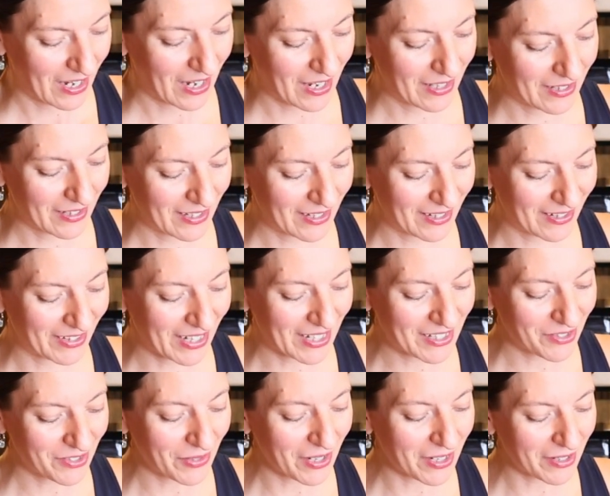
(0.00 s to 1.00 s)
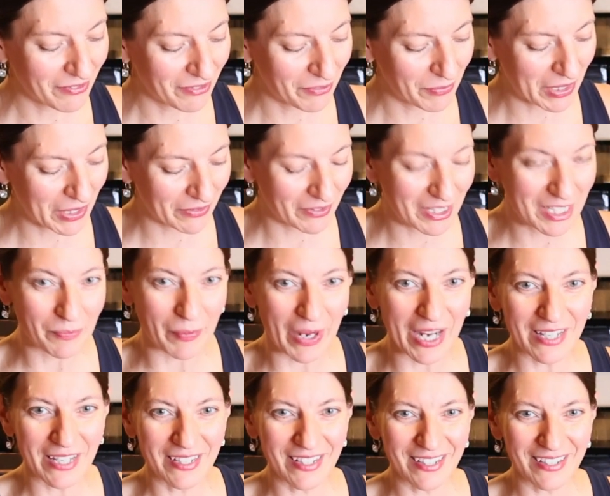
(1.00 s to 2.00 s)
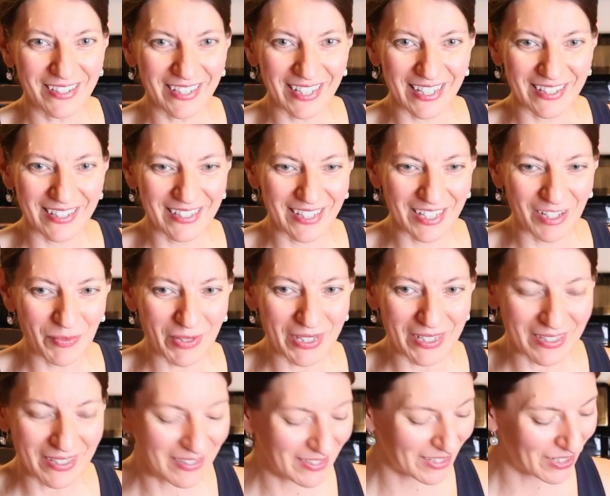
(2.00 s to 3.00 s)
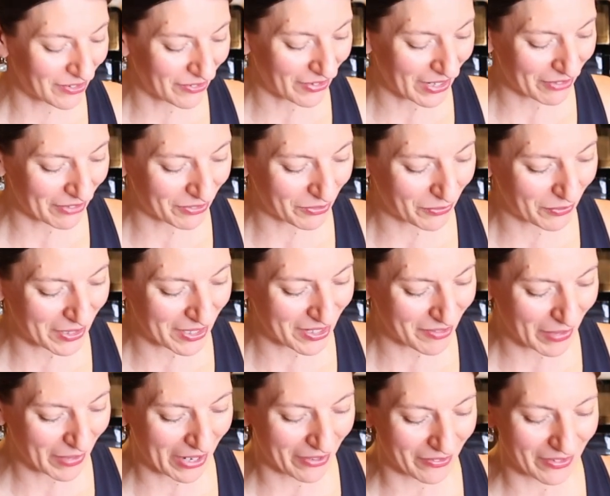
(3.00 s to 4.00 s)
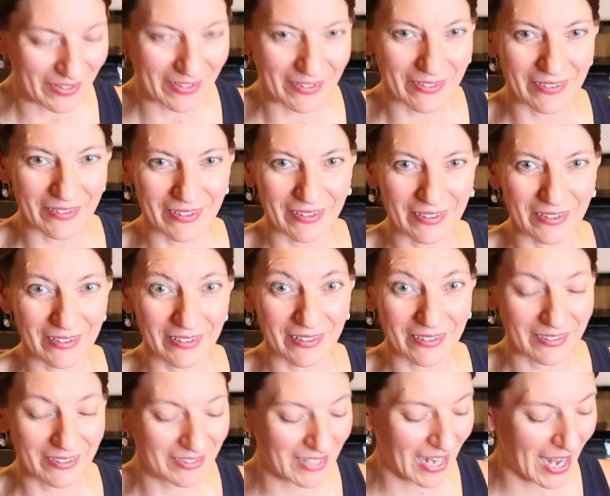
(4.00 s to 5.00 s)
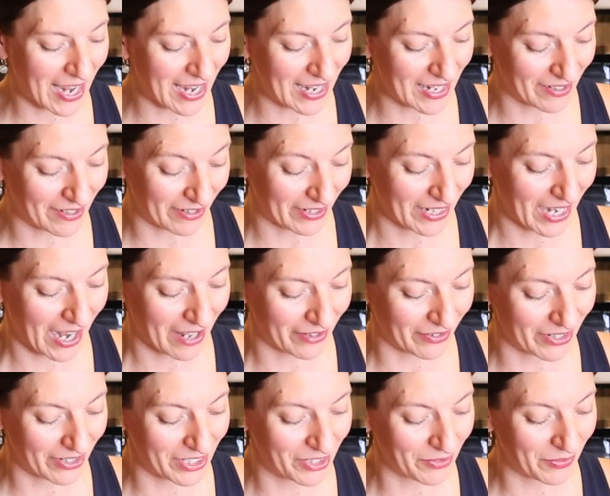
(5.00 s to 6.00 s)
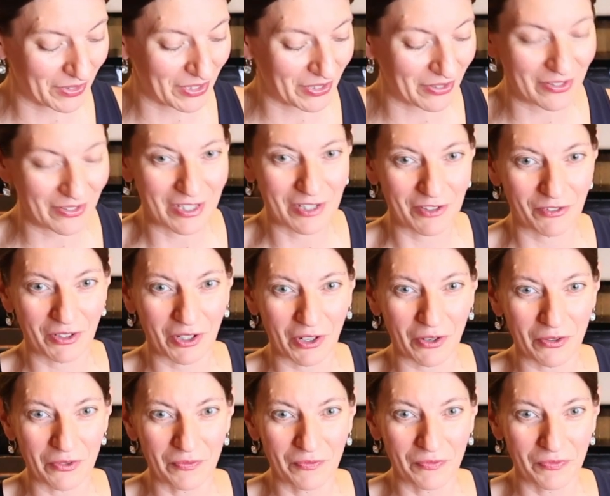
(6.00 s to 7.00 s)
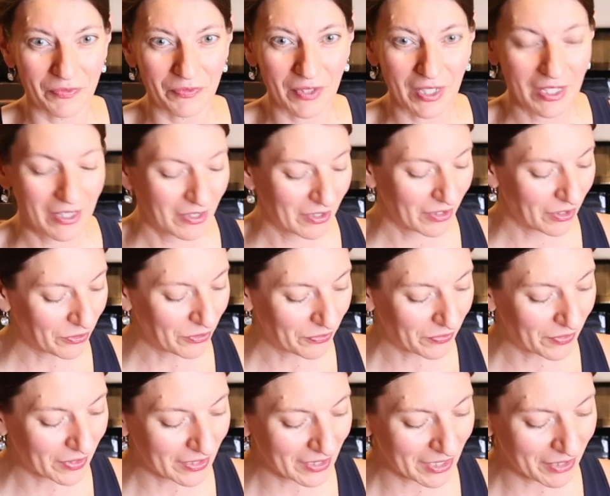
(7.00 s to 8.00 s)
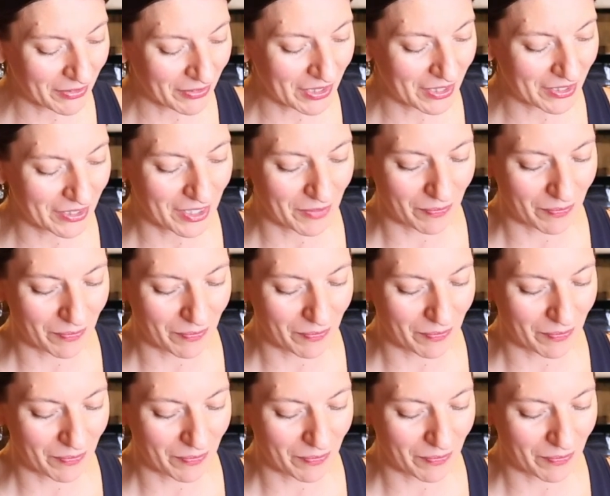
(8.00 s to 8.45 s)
And then that's what I love about spices, like cinnamon. You don't have to worry about diet or calories with those. Go freely with your.